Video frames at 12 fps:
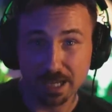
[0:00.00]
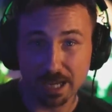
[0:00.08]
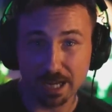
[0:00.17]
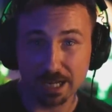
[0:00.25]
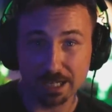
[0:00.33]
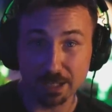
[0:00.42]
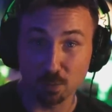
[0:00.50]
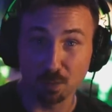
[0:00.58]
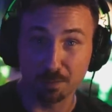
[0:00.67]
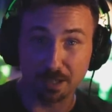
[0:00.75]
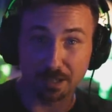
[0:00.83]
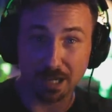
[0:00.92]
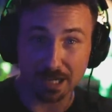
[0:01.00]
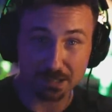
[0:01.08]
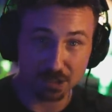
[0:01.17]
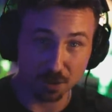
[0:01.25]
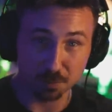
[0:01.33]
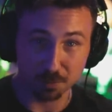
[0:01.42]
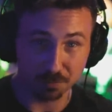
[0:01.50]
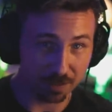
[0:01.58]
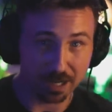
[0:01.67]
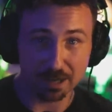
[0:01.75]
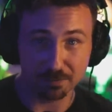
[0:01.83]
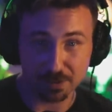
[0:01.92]
and it will be not suitable for
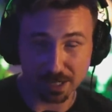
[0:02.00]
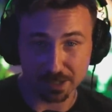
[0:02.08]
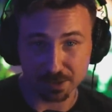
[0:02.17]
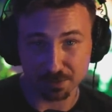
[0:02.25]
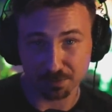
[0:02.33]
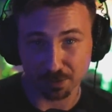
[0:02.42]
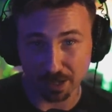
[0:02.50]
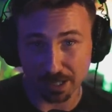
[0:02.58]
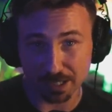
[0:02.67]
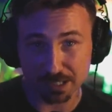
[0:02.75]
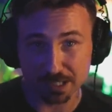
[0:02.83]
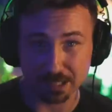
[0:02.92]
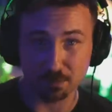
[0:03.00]
advertisers for us.